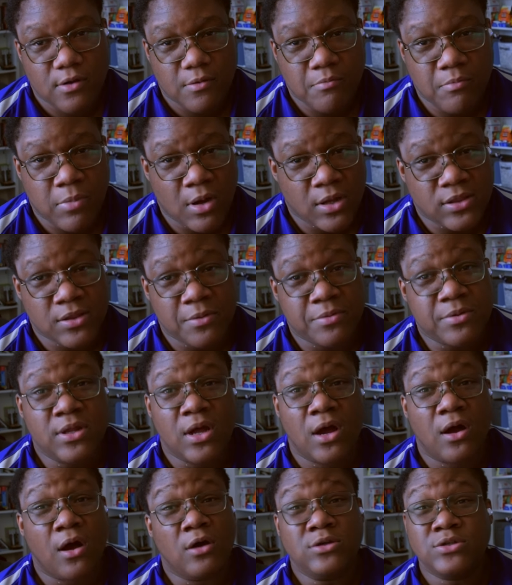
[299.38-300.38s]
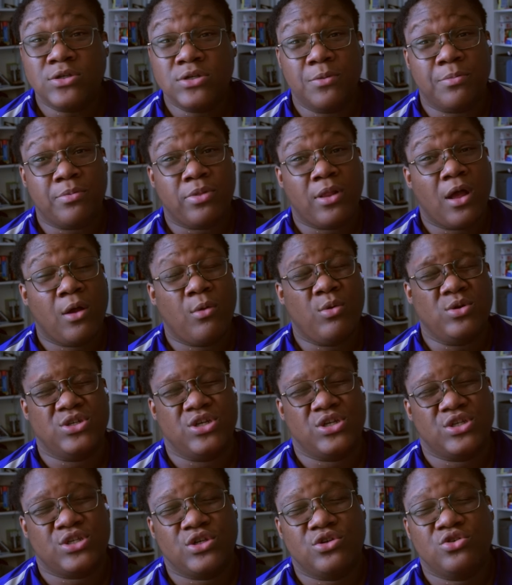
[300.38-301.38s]
But the, the, also the plot was
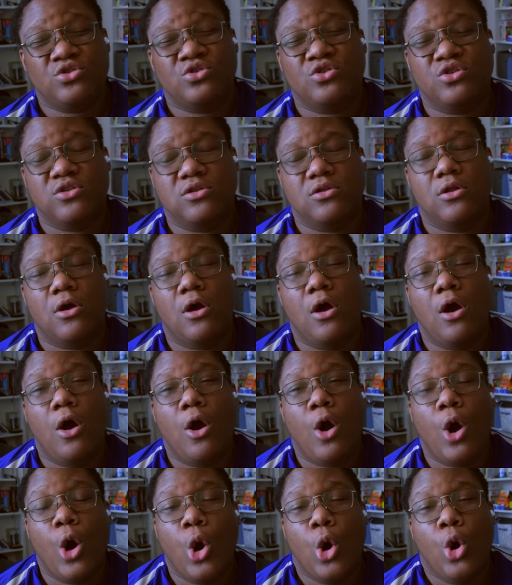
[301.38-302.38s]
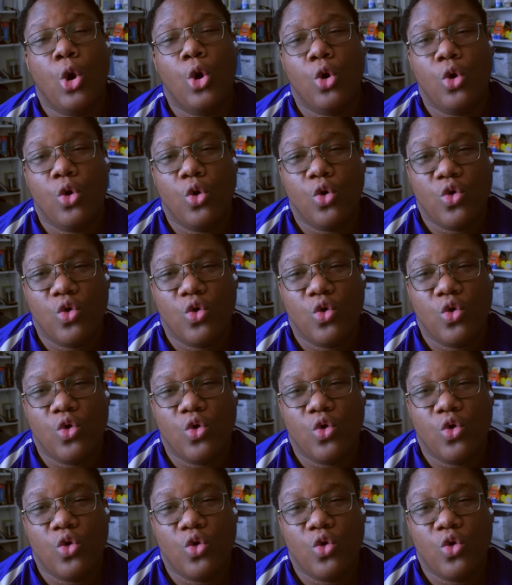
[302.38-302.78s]
just so slow.